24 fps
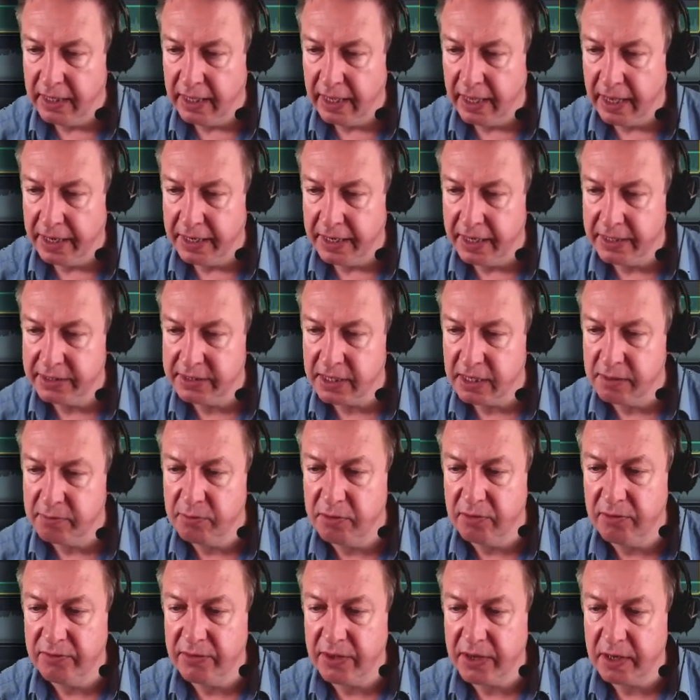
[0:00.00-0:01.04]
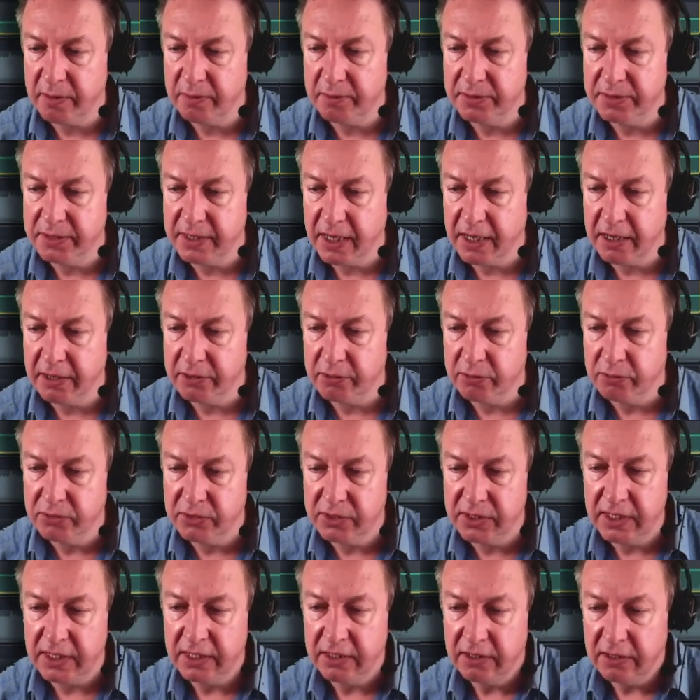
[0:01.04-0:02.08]
And as I move that up and down, you'll
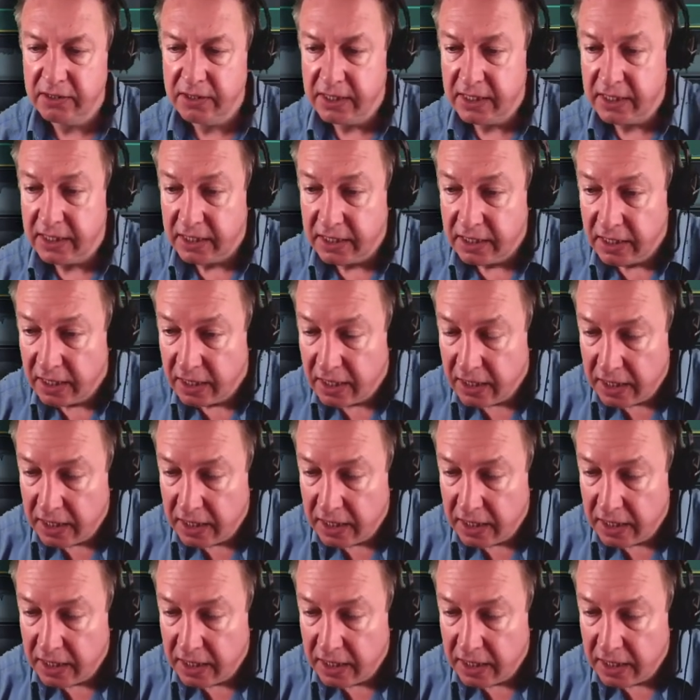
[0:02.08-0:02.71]
see that the